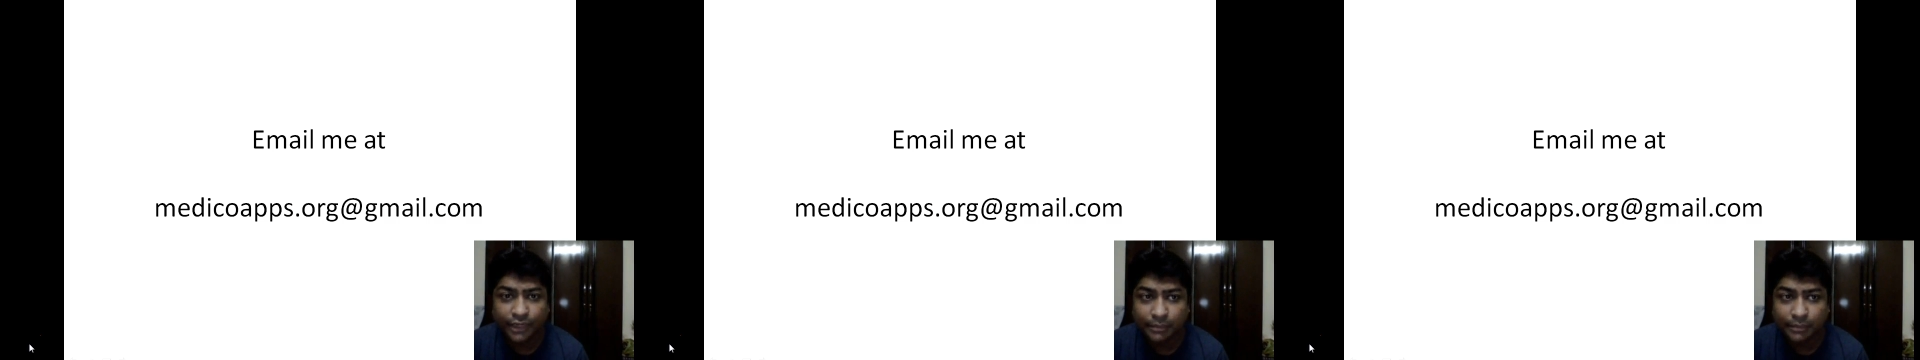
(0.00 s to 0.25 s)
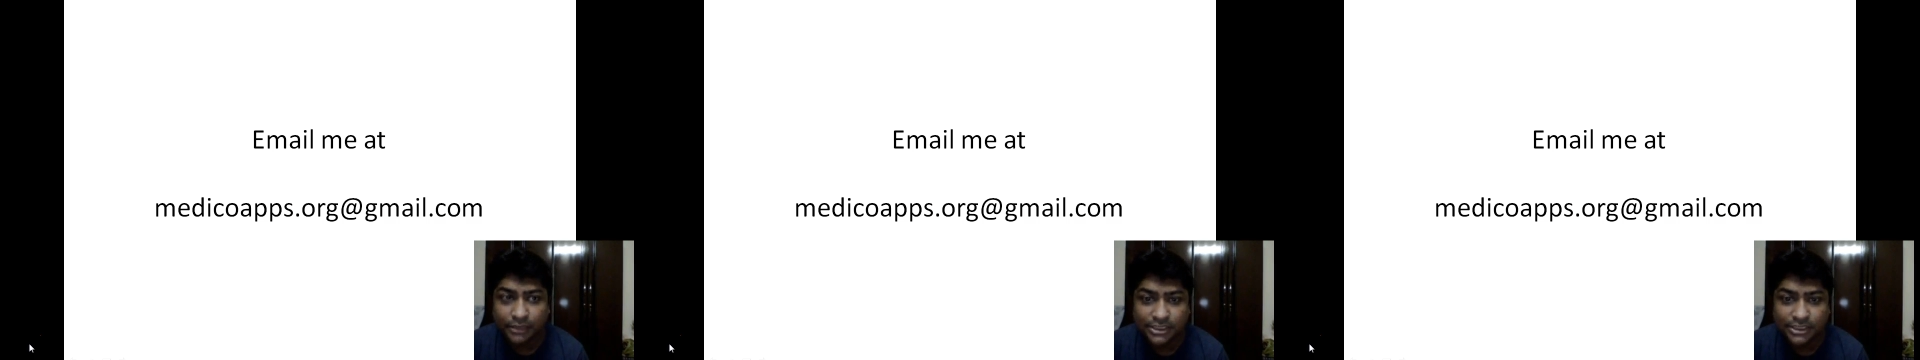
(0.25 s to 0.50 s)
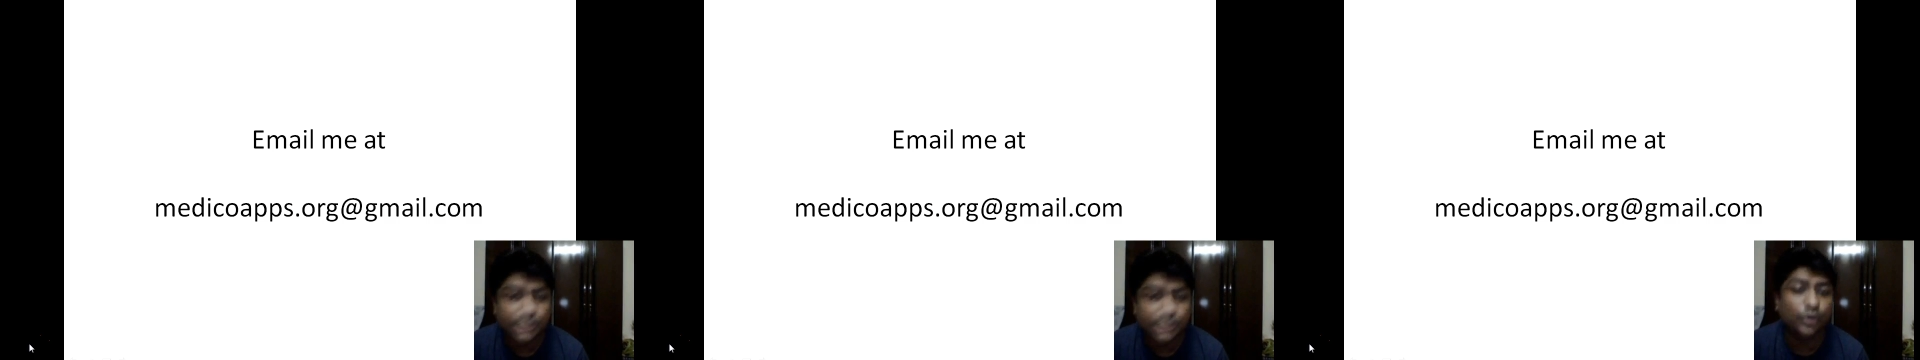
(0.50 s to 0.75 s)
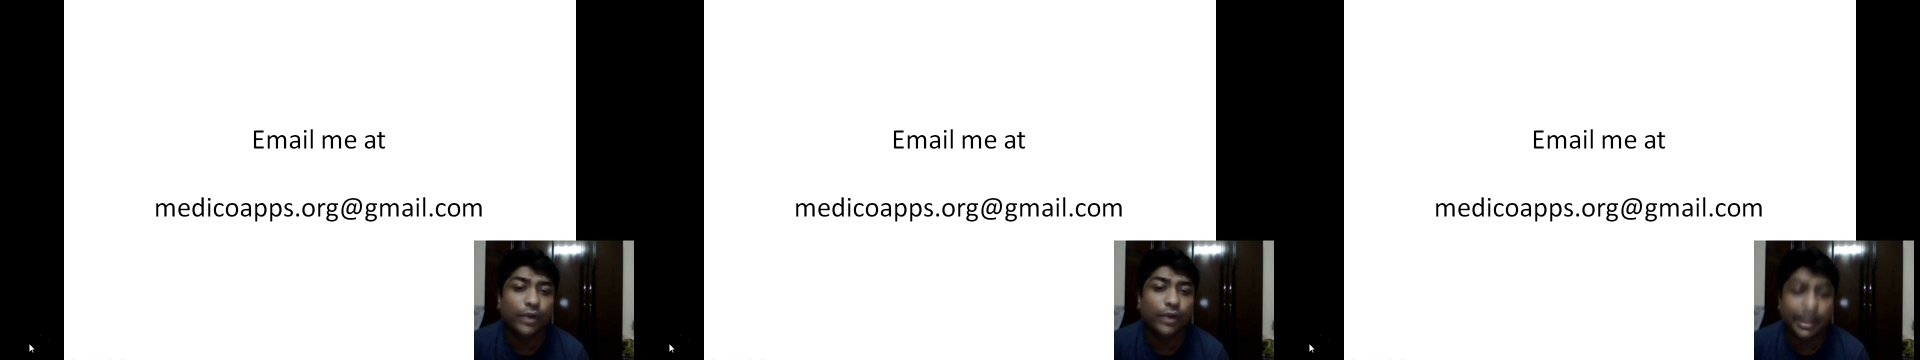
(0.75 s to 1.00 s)
this is
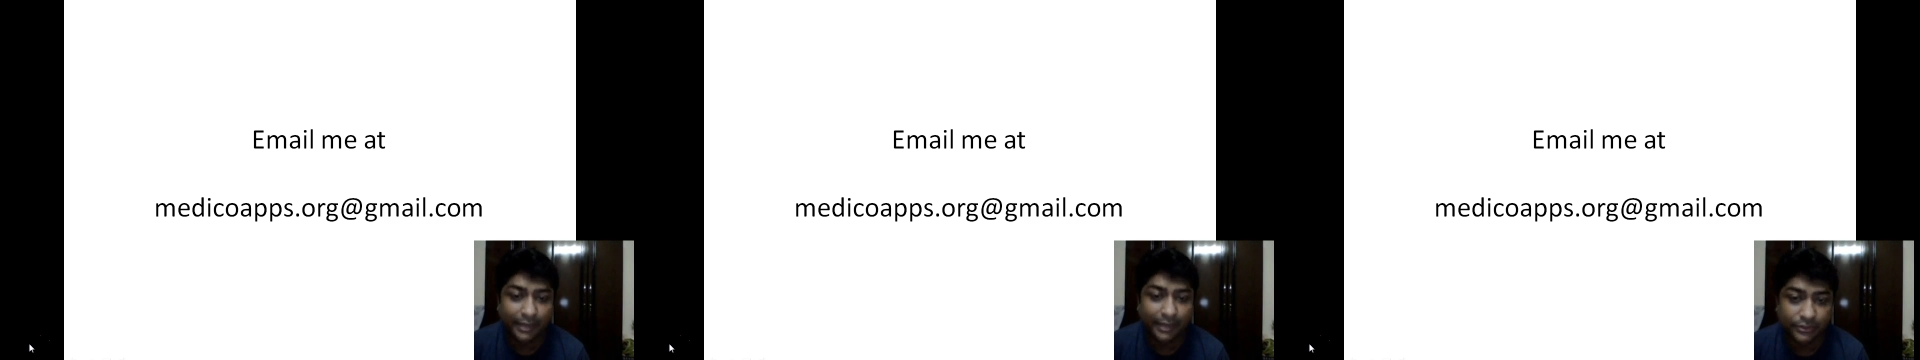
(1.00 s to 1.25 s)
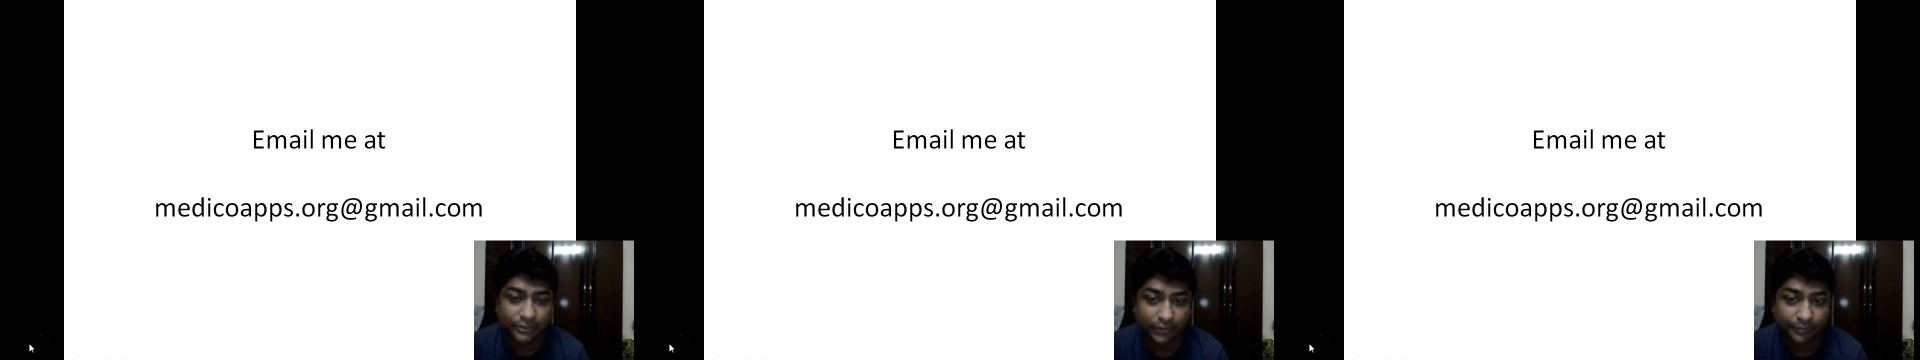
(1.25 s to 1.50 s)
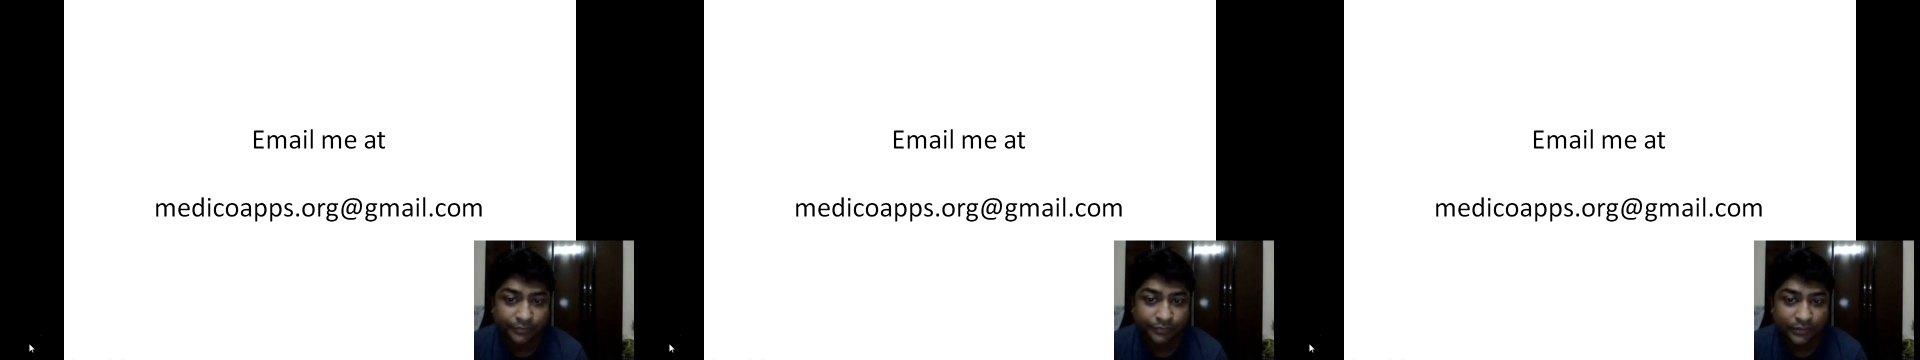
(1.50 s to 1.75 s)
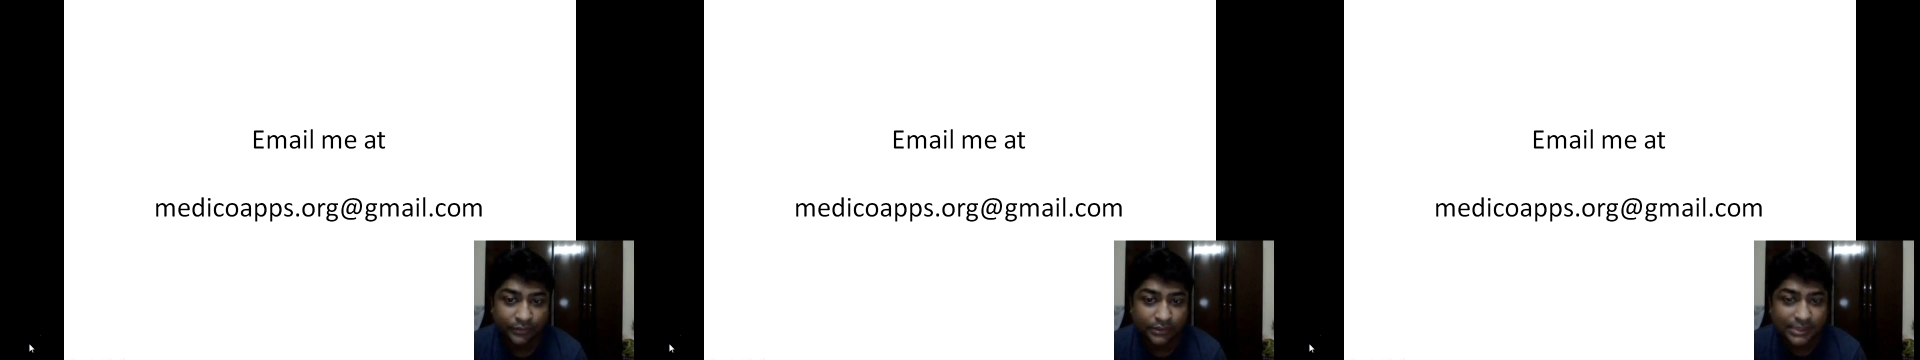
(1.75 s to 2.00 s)
your app actually.
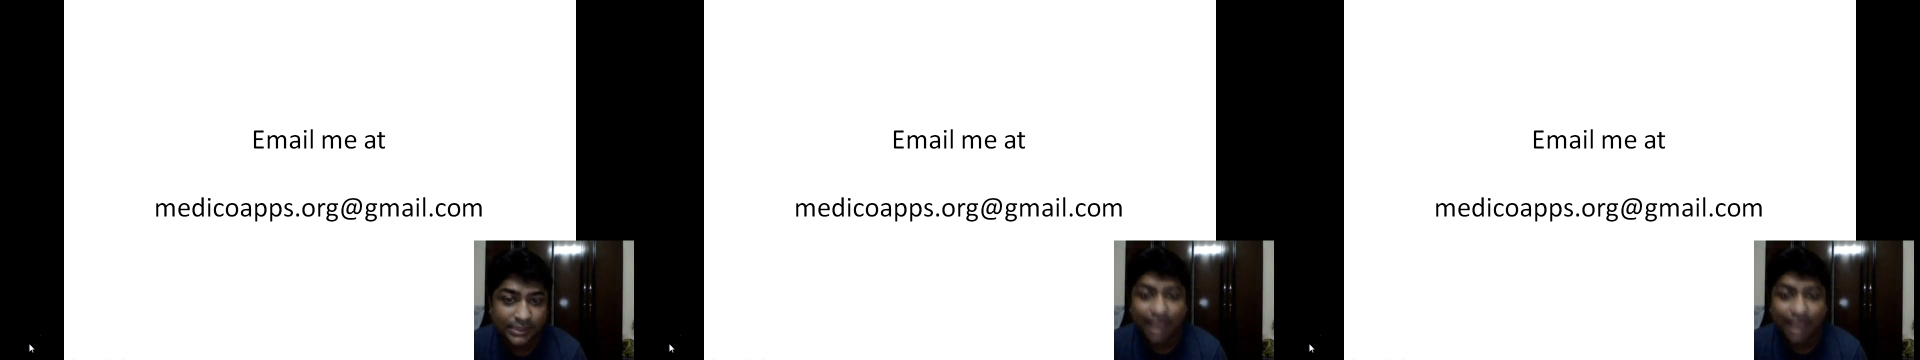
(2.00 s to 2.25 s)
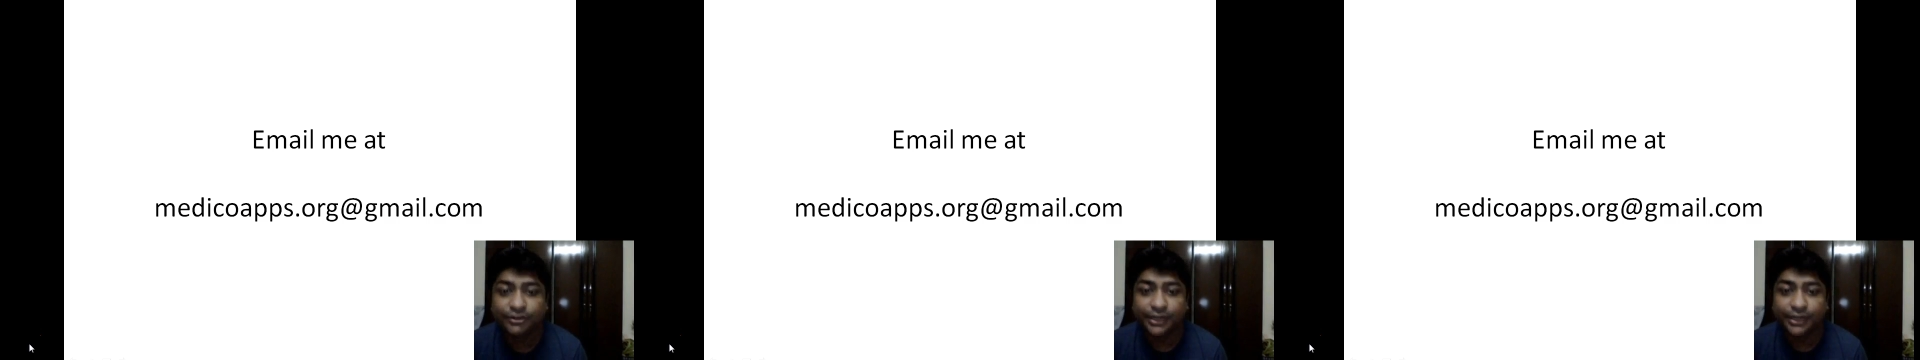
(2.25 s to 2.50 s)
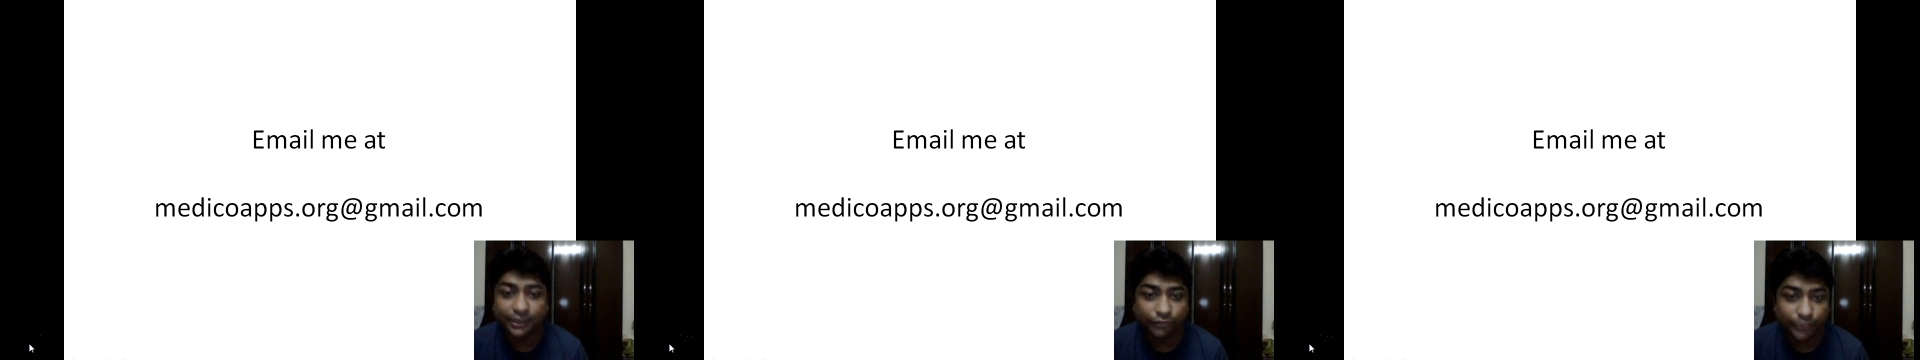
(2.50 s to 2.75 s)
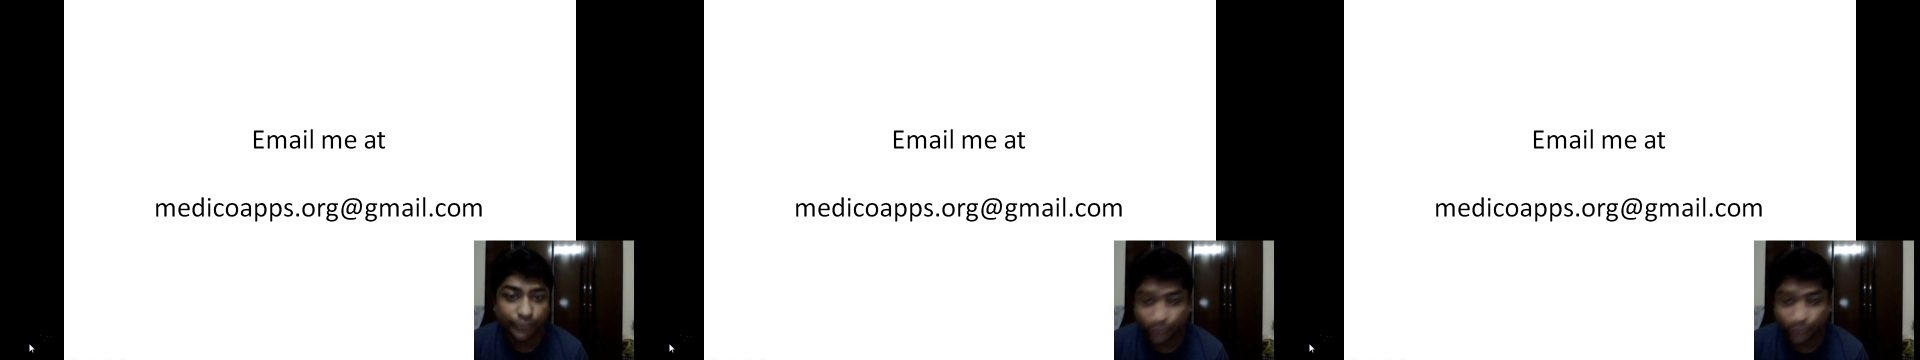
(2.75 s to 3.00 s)
This I have created for
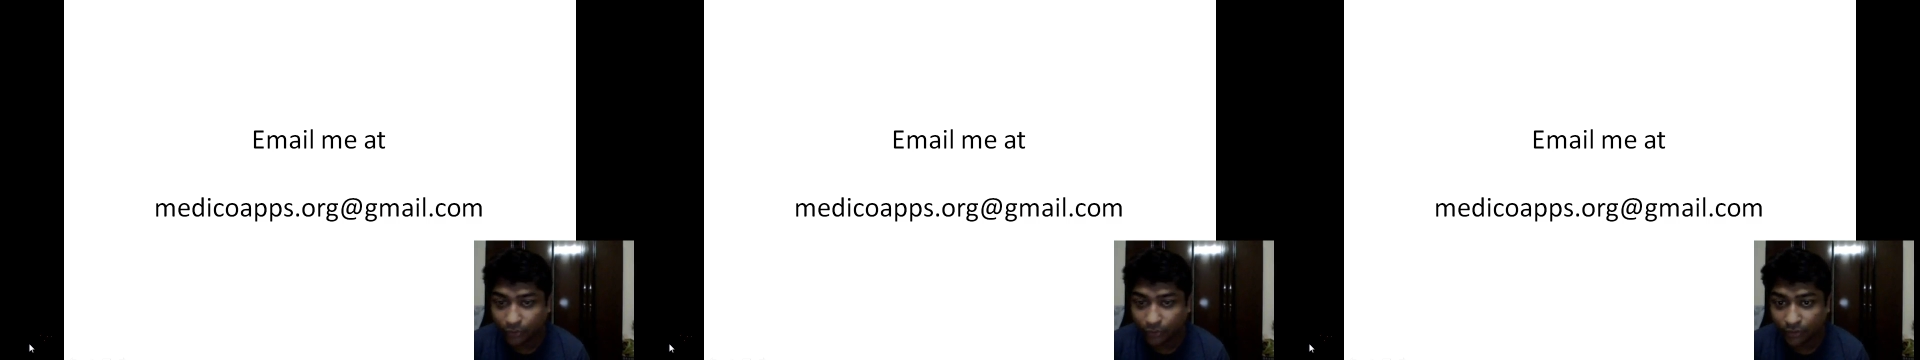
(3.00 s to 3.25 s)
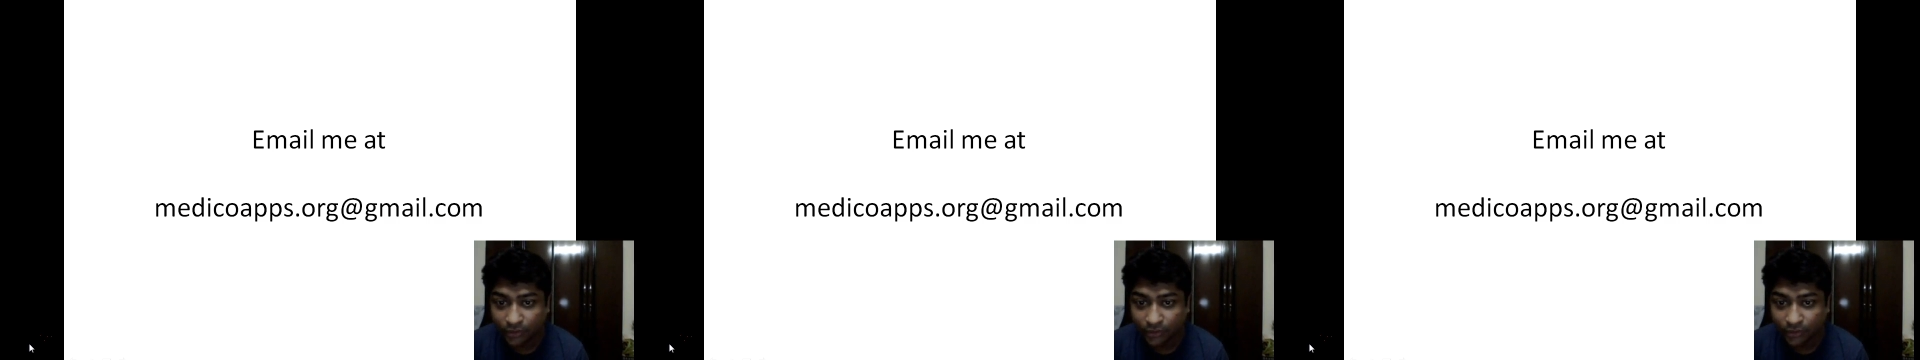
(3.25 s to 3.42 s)
you all.